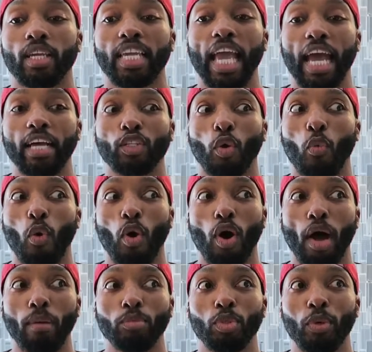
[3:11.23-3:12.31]
yeah so
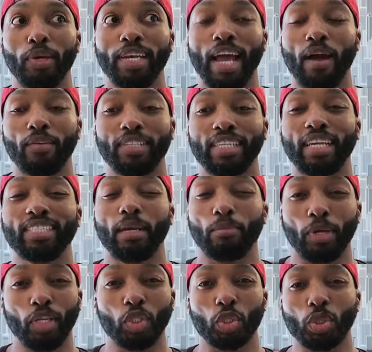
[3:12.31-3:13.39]
what i'm doing now is actually
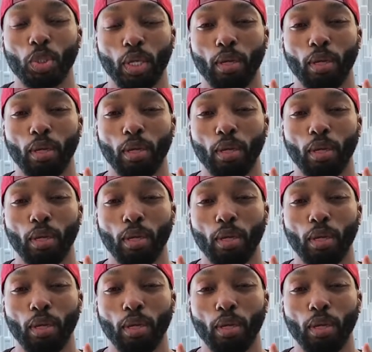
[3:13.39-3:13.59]
i'm gonna